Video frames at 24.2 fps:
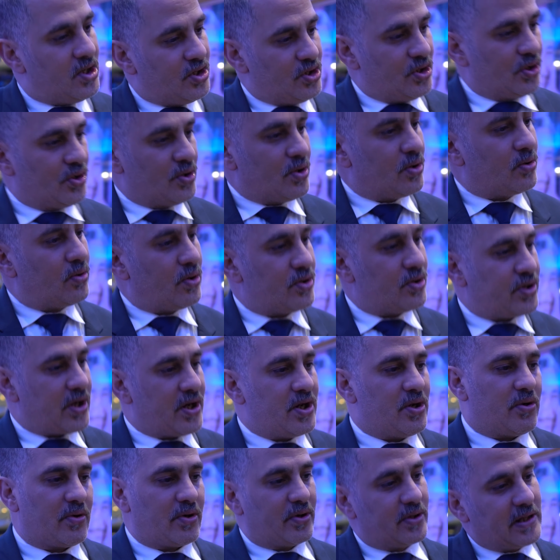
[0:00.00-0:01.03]
You know koshery
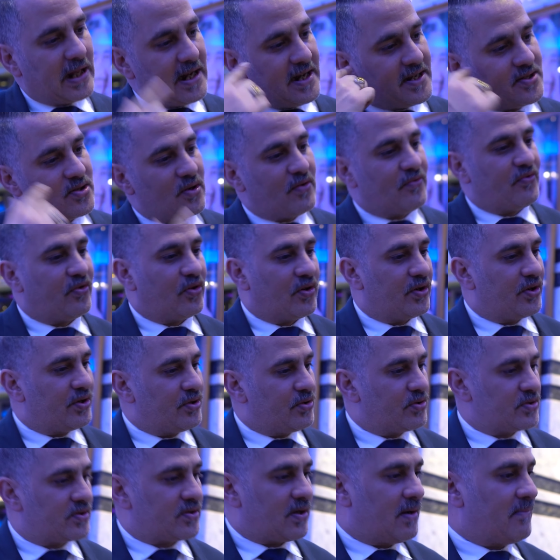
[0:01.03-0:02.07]
or the lesson for you,
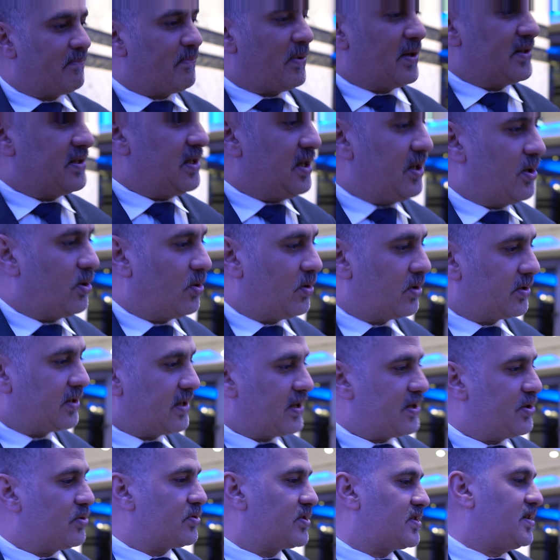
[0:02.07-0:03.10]
somebody or the
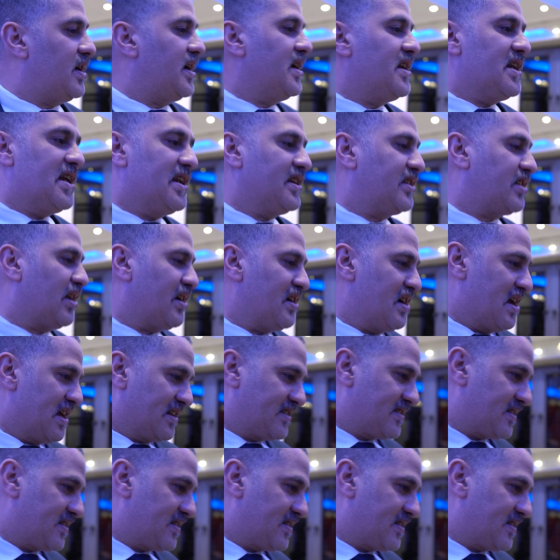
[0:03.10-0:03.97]
you see in the internet?